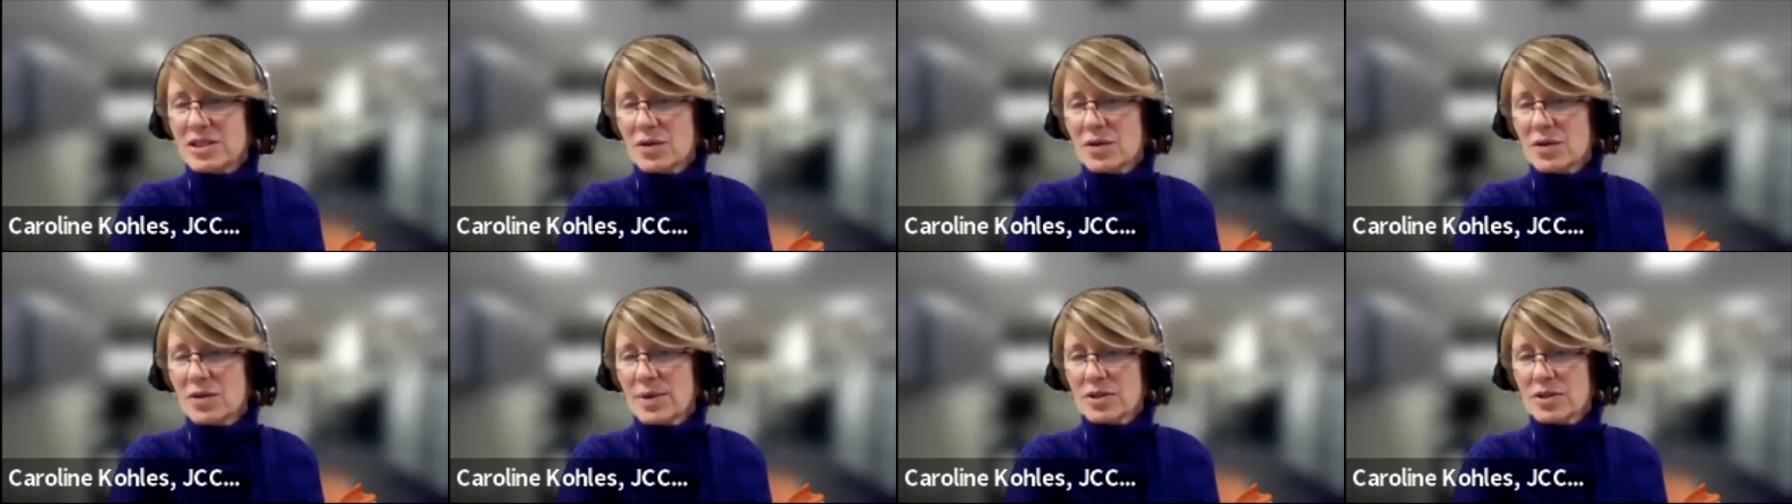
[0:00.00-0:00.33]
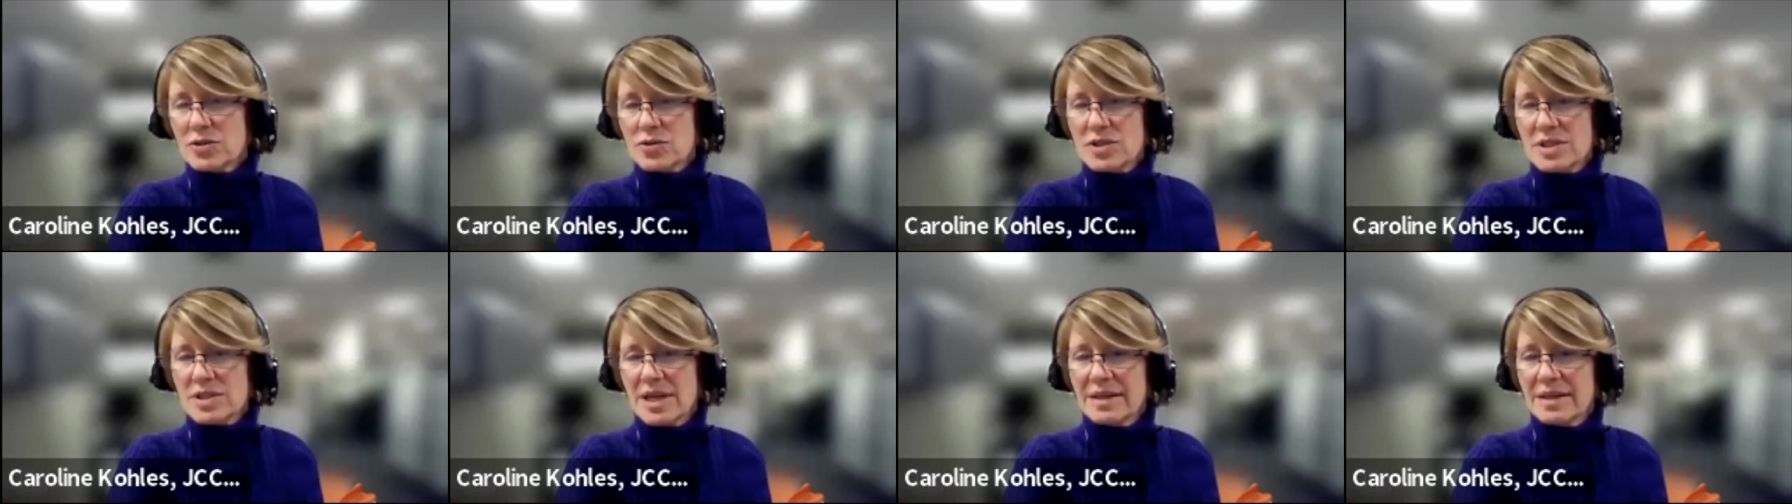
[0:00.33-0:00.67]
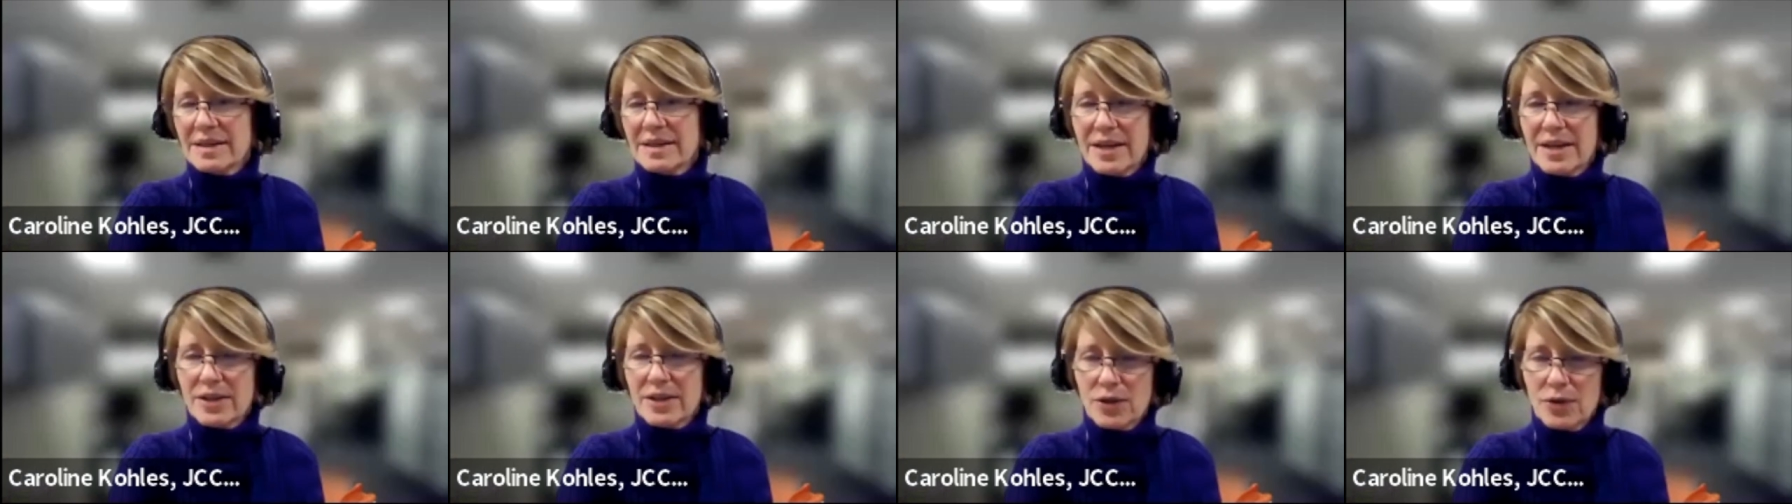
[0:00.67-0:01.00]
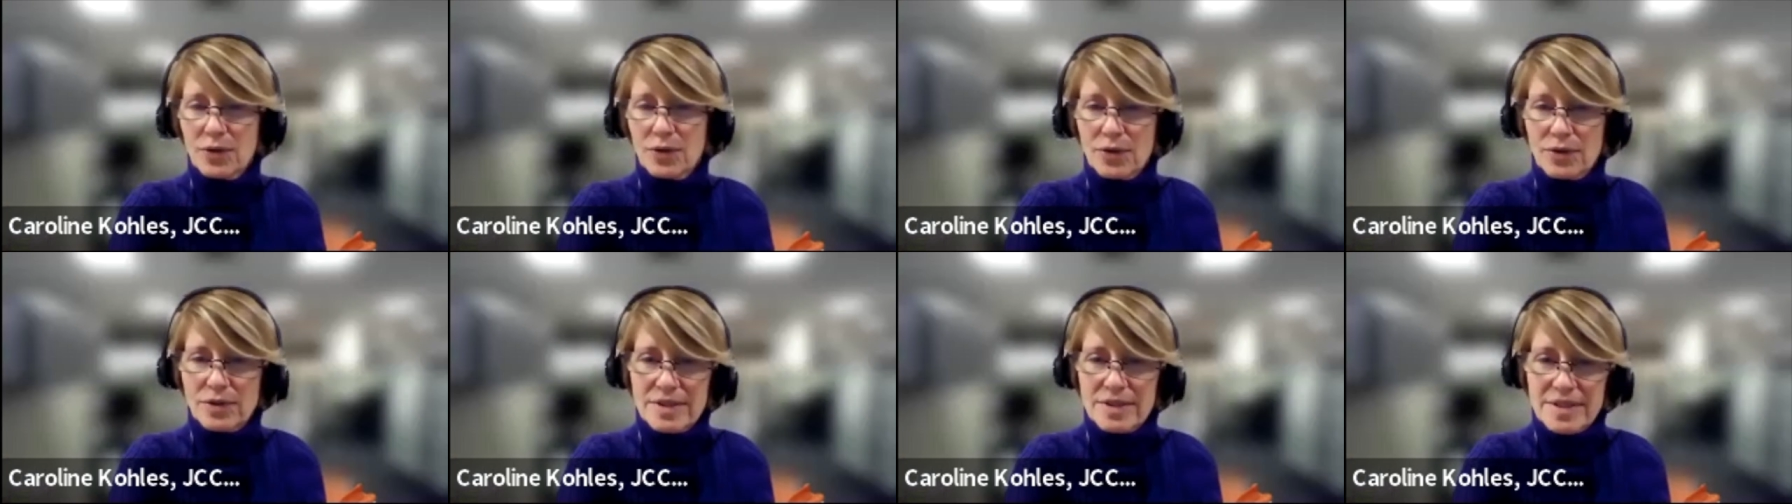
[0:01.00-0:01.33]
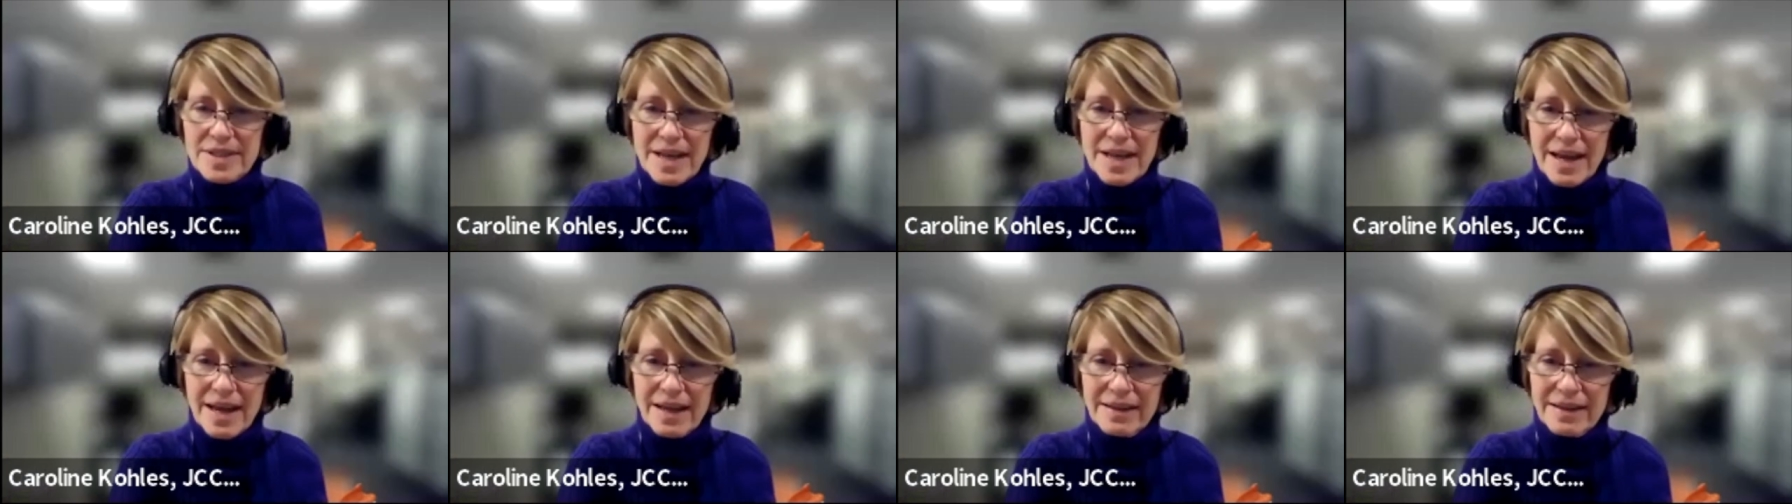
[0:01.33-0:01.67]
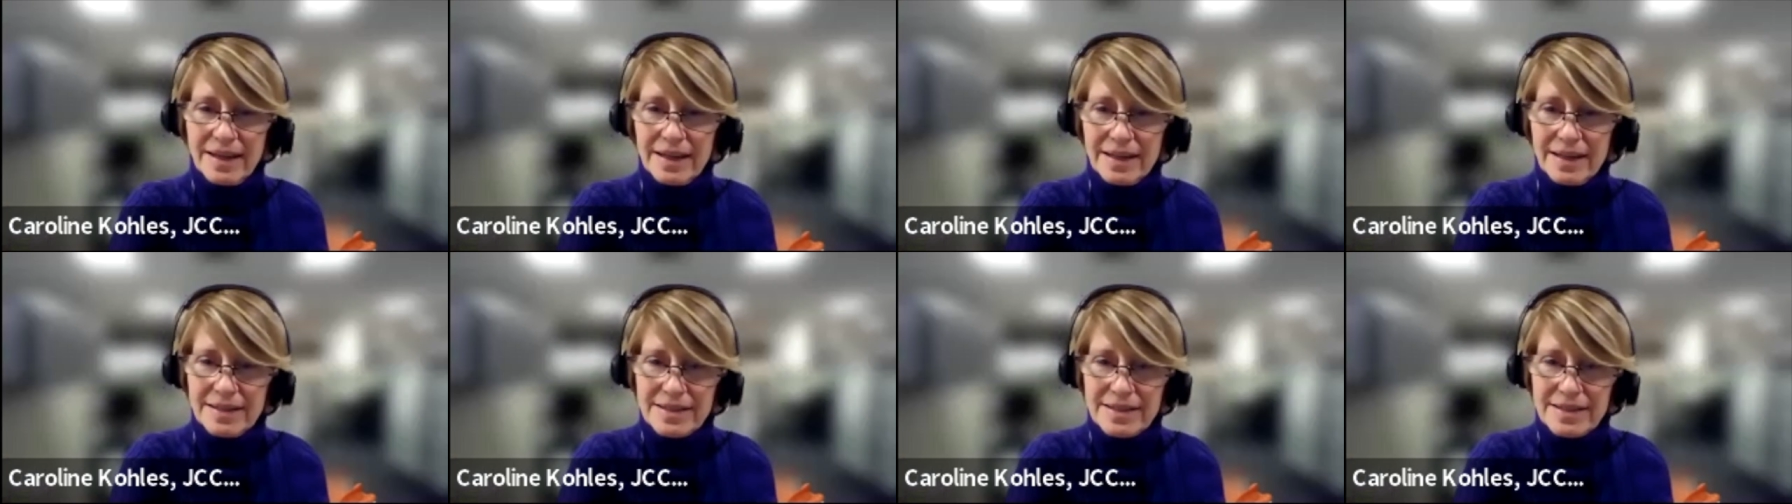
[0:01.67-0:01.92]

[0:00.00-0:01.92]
so interesting that you're saying that